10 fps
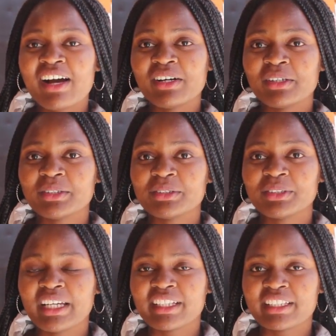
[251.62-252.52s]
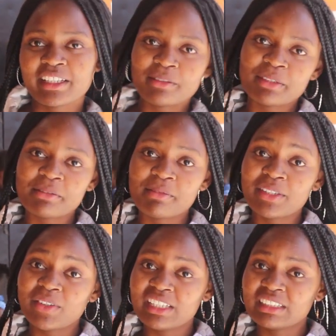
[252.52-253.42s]
Oh, I came in
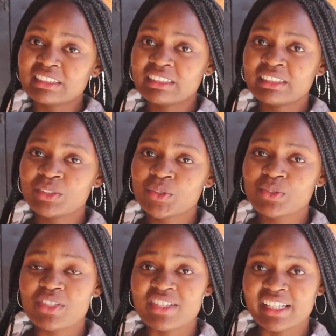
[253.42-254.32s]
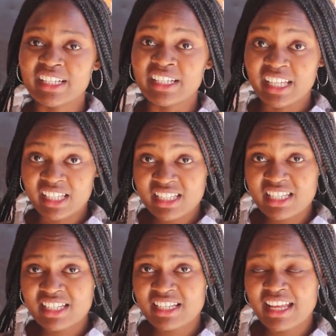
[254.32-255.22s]
Emmanuel
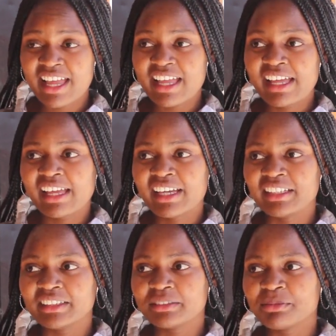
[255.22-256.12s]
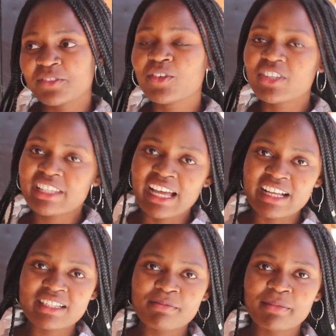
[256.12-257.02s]
2008, and before
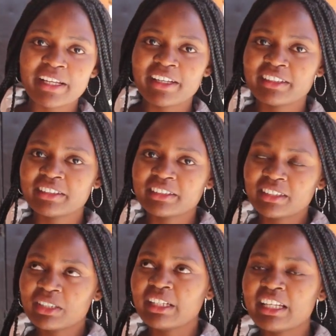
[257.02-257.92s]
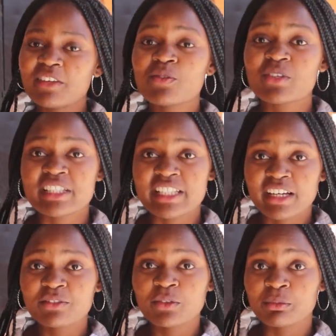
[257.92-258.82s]
that, my life was
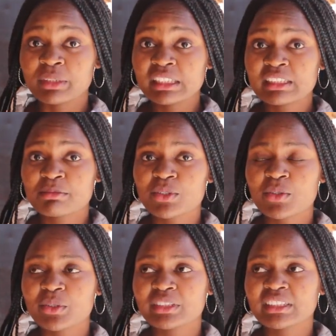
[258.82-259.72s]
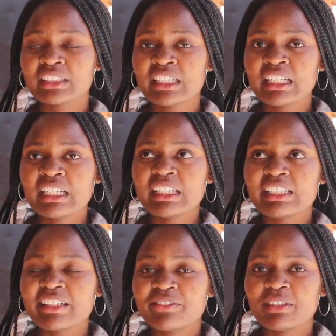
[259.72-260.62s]
tough for me because
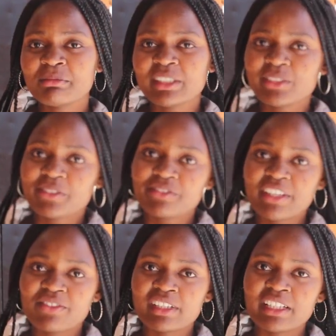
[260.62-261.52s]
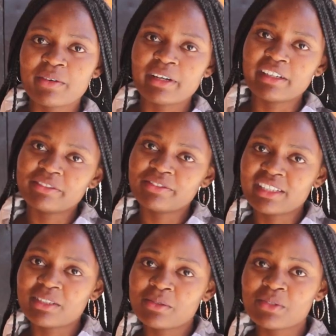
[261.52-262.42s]
in a family of 5 and our
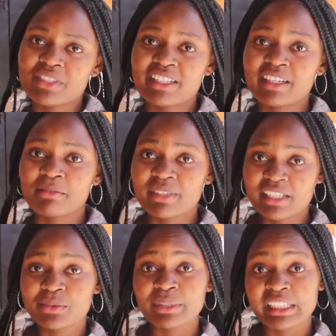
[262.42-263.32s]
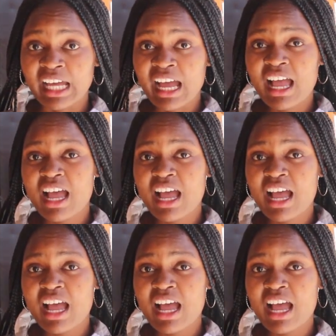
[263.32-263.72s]
father who was the breadwinner